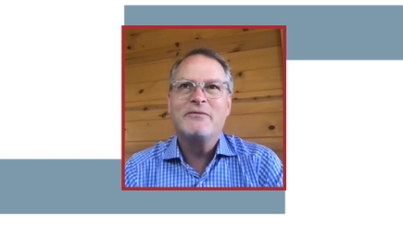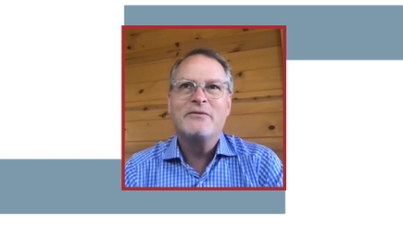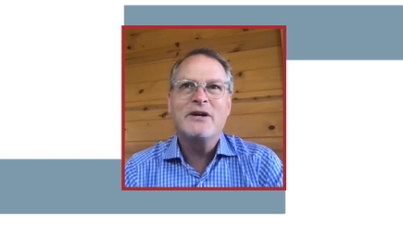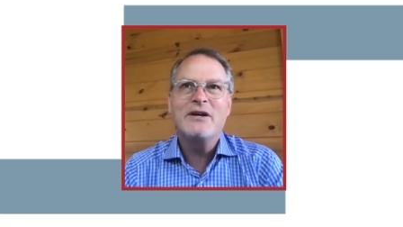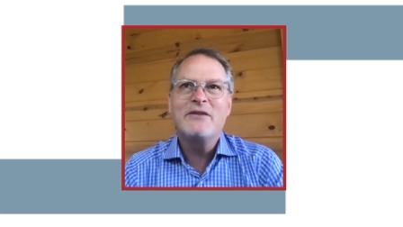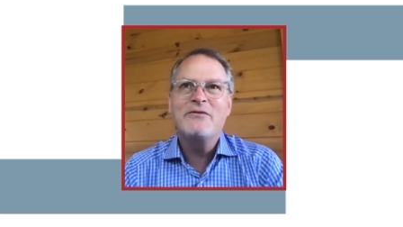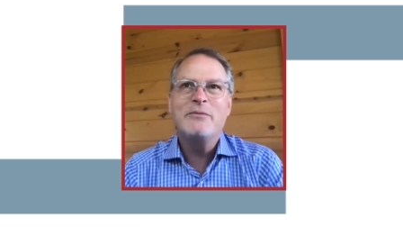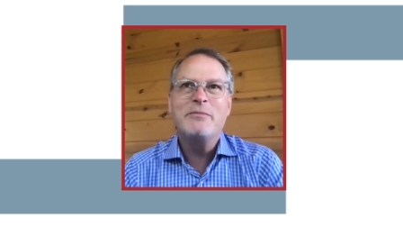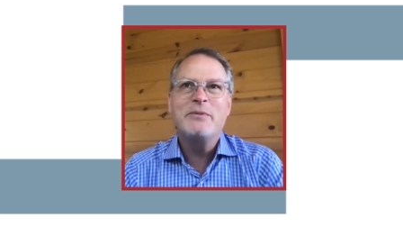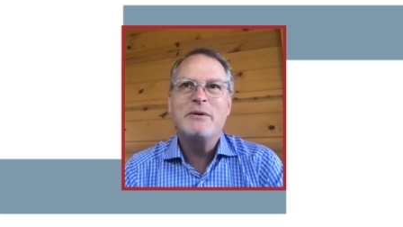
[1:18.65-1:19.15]

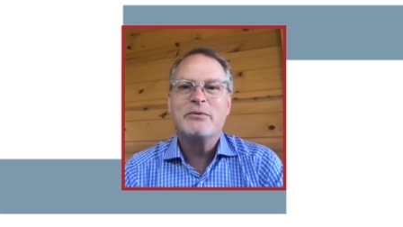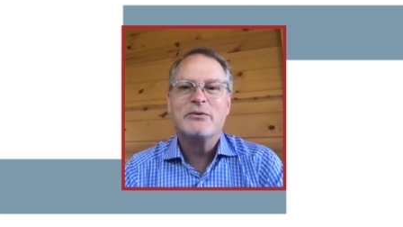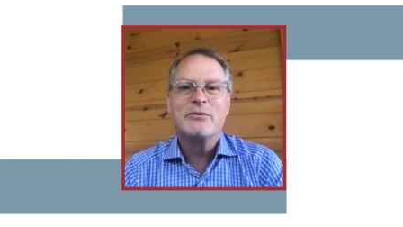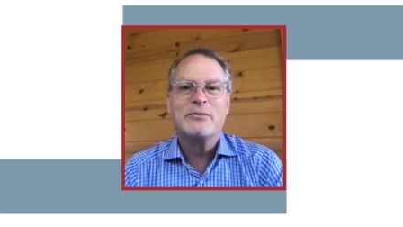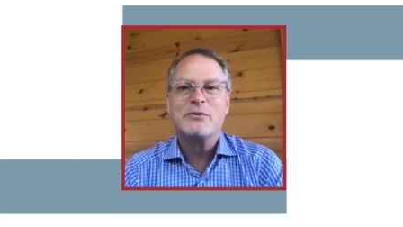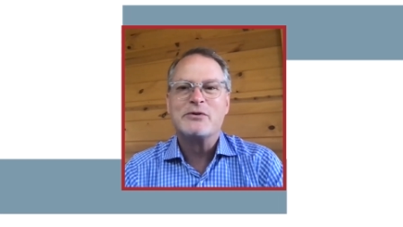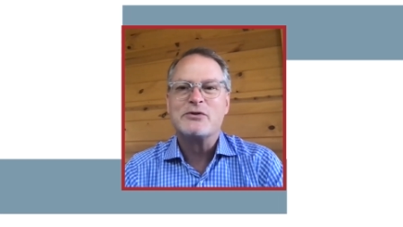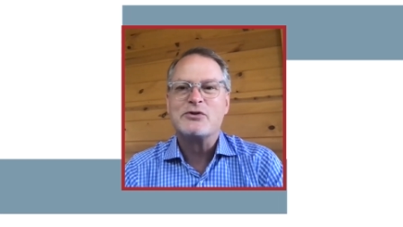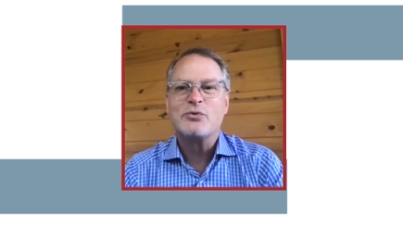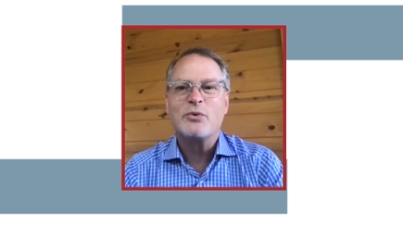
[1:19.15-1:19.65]
very few people
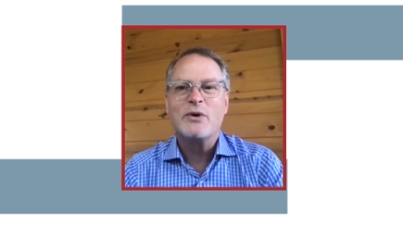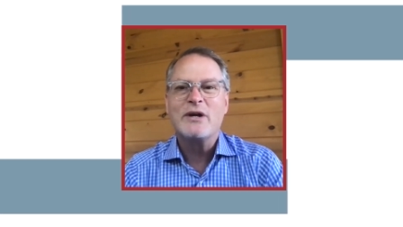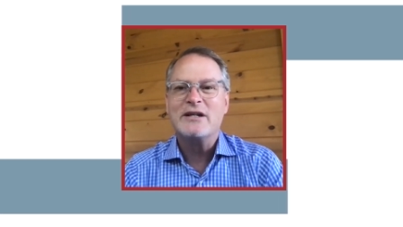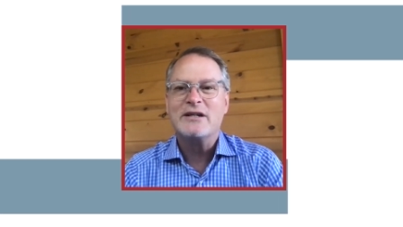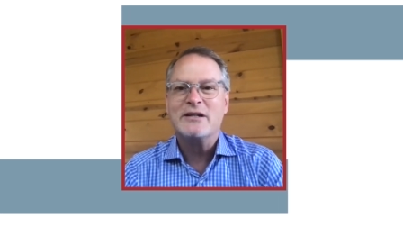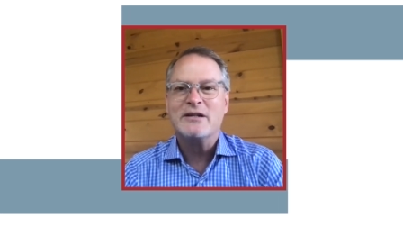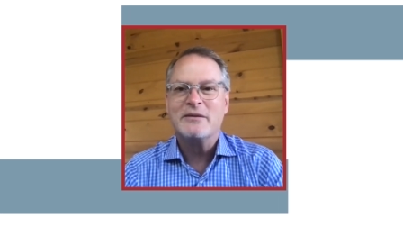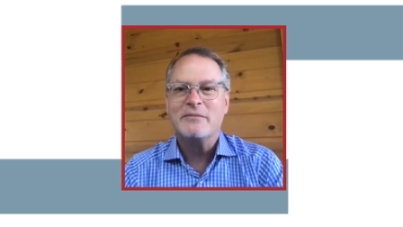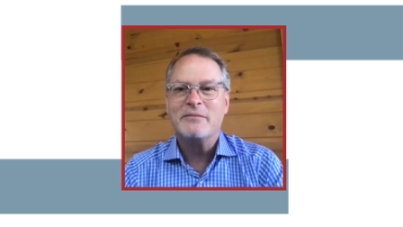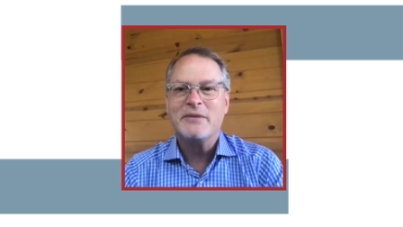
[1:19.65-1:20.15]
are
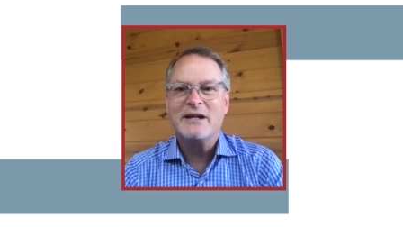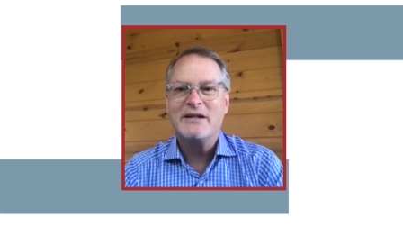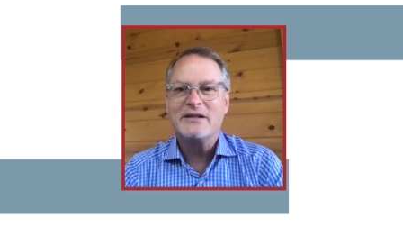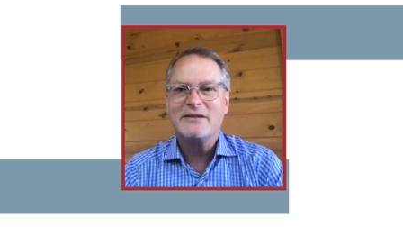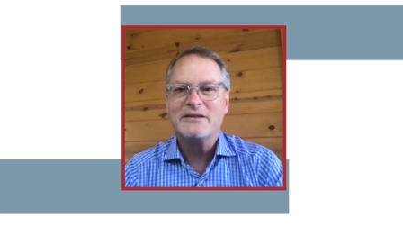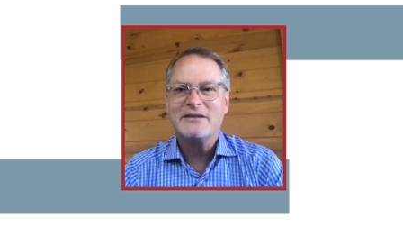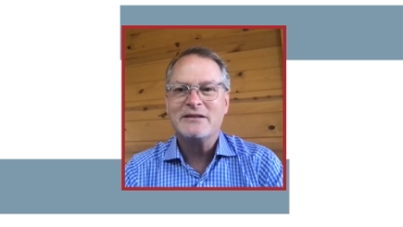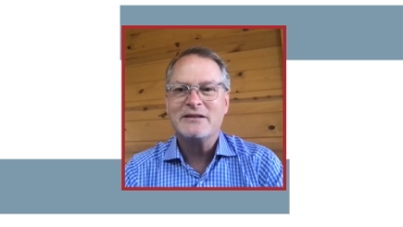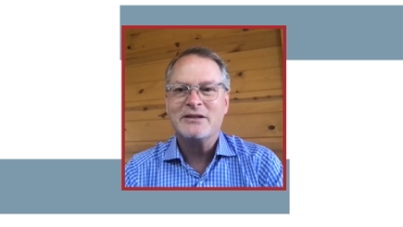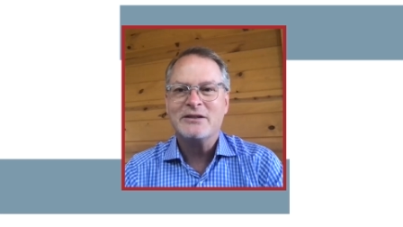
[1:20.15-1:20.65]
persuaded about